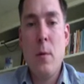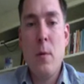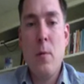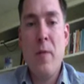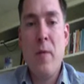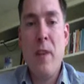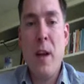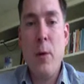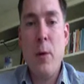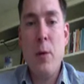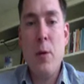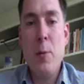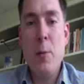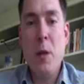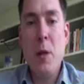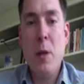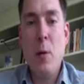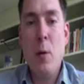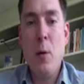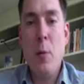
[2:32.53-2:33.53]
values
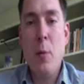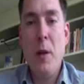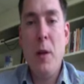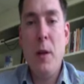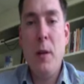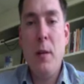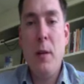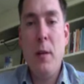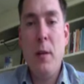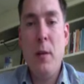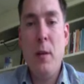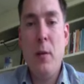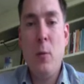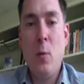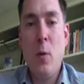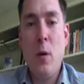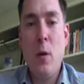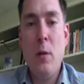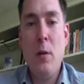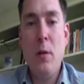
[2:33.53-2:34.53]
below a minute got a
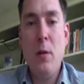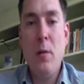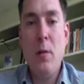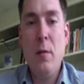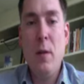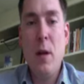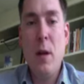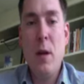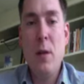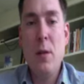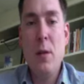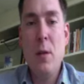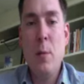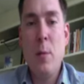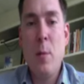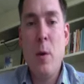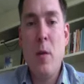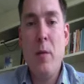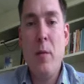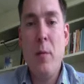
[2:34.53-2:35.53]
1, values
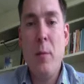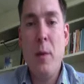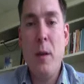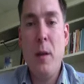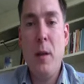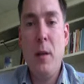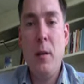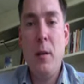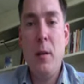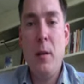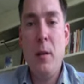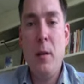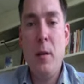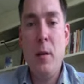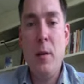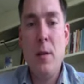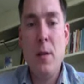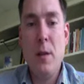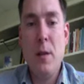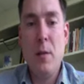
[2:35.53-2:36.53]
above a minute
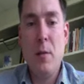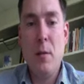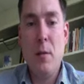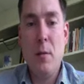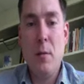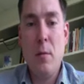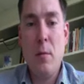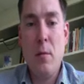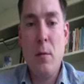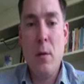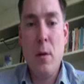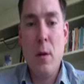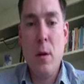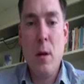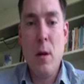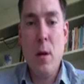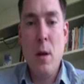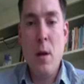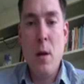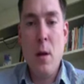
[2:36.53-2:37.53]
got a 0.
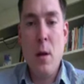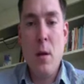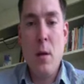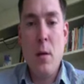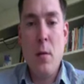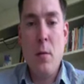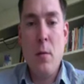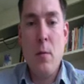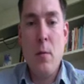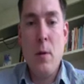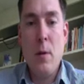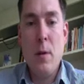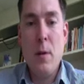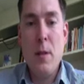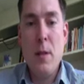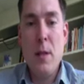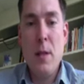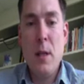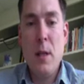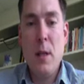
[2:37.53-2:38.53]
You can
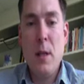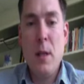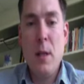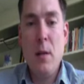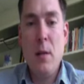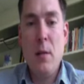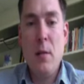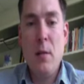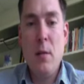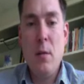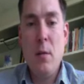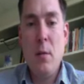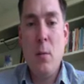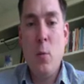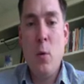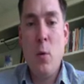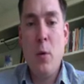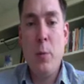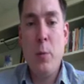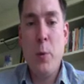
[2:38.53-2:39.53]
see here
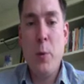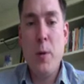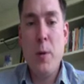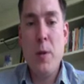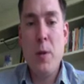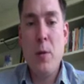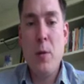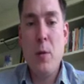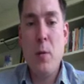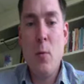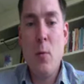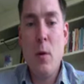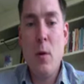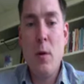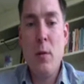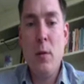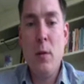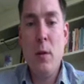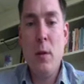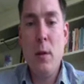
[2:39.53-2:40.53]

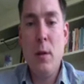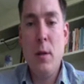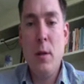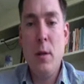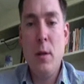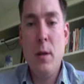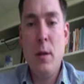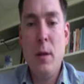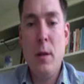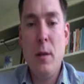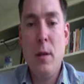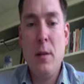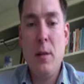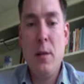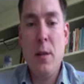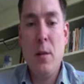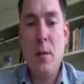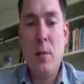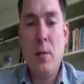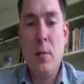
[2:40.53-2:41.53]
1.01, it got a
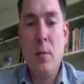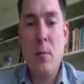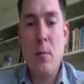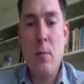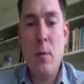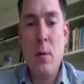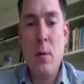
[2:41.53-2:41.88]
0.